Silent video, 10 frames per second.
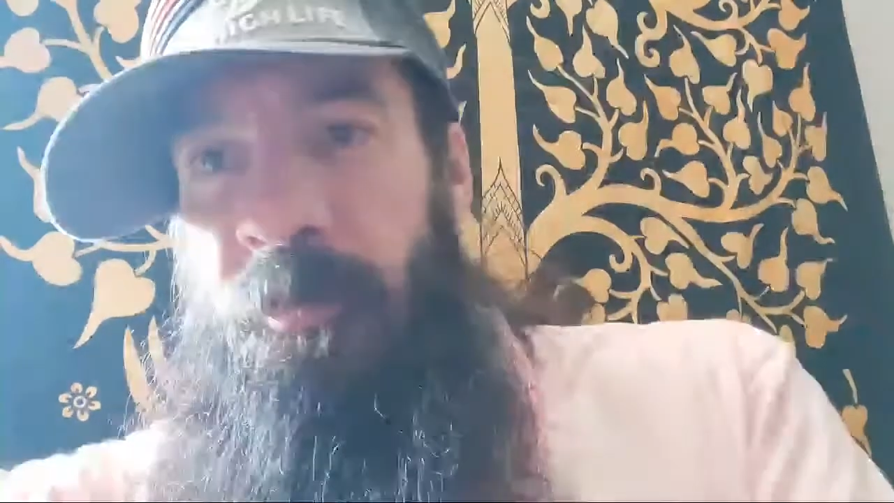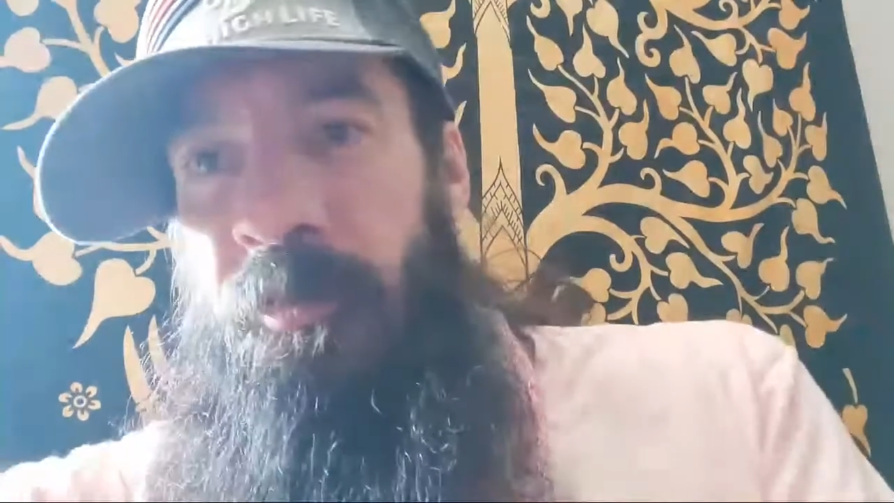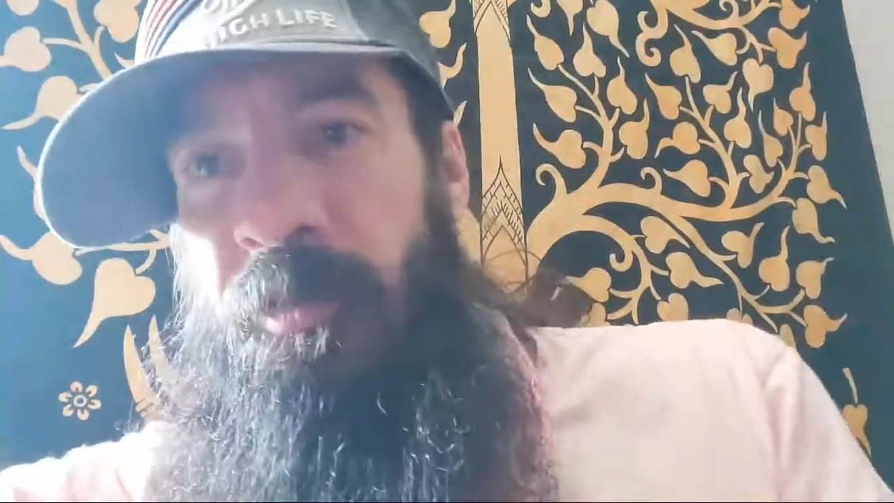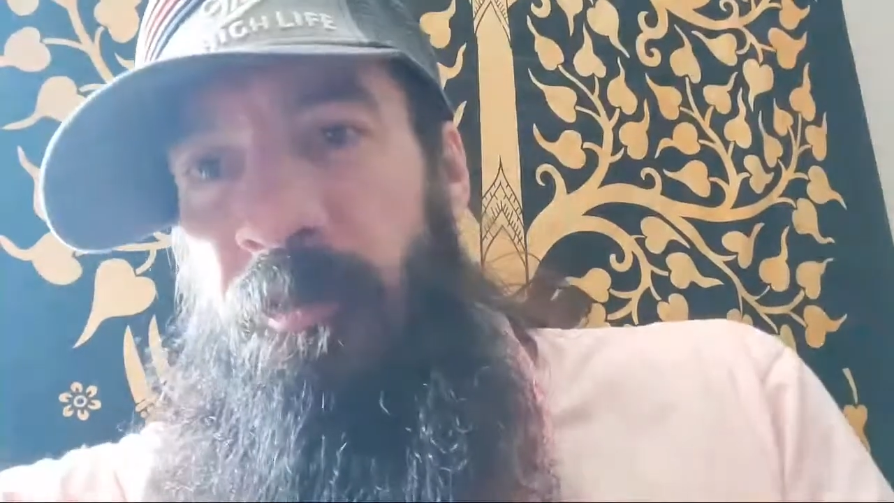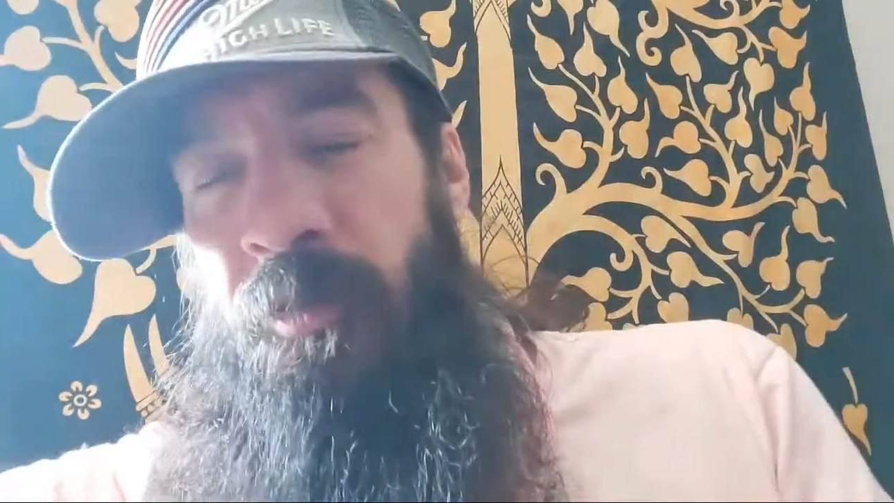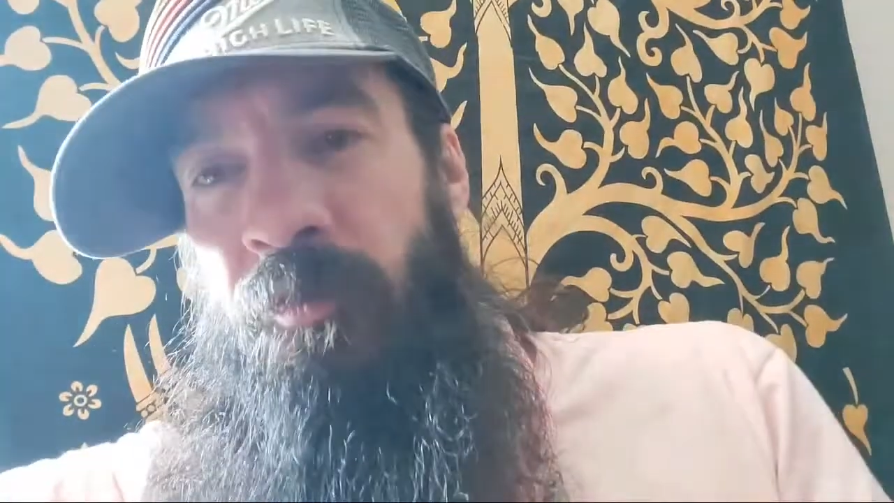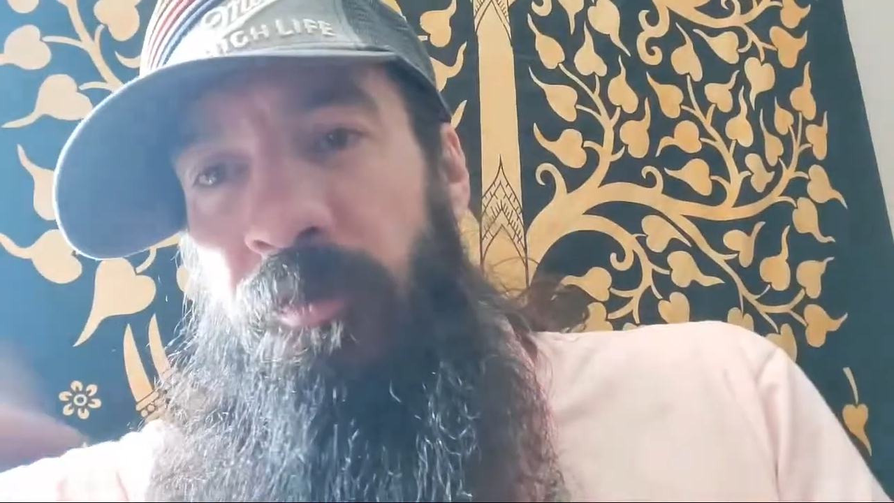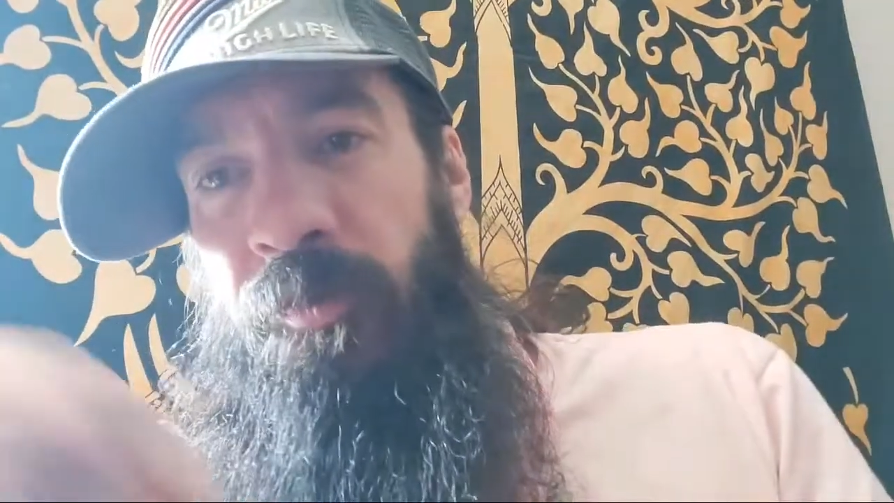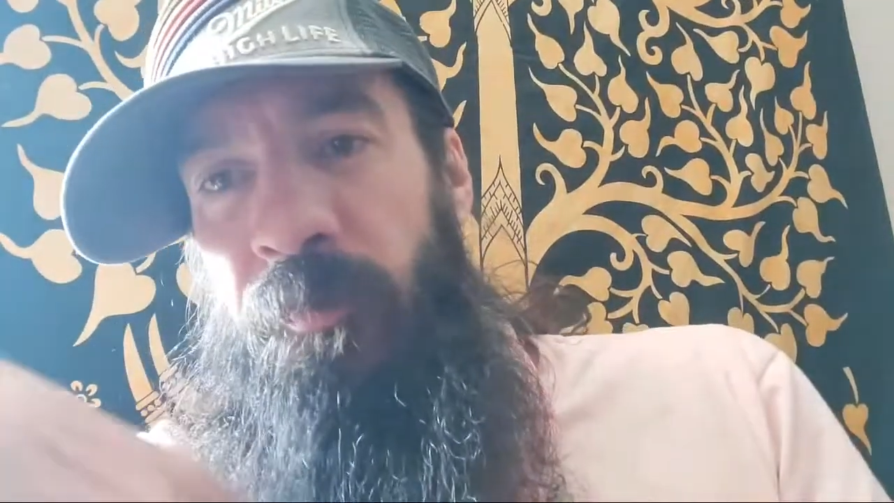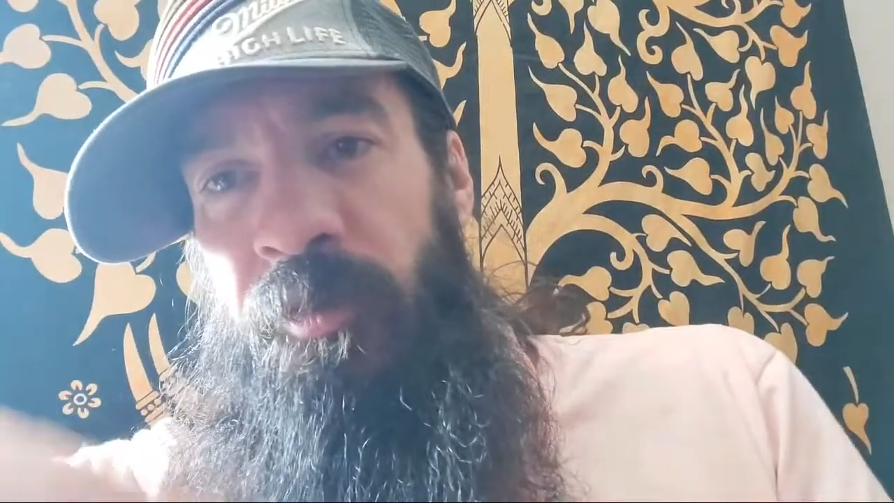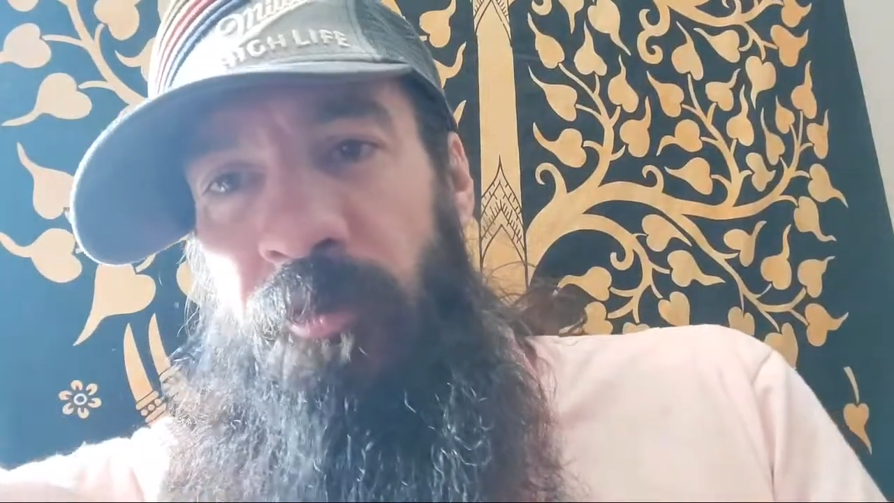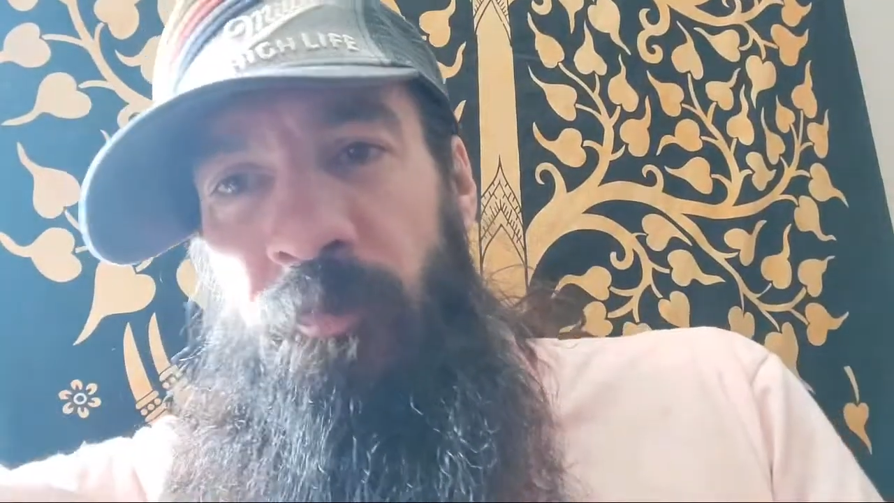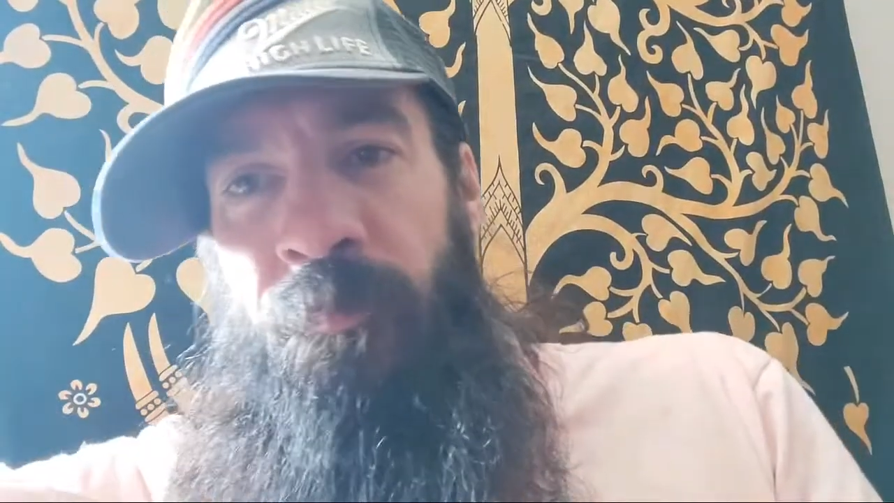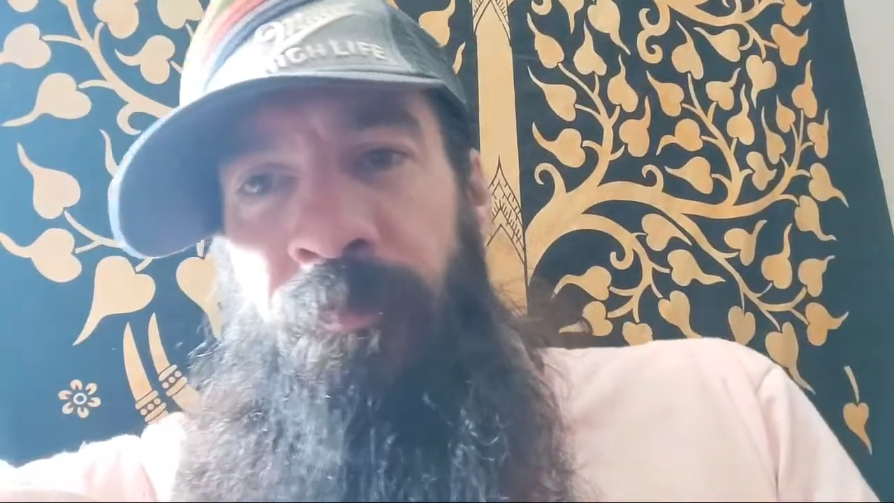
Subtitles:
do you guys want to do a zoomy zoom?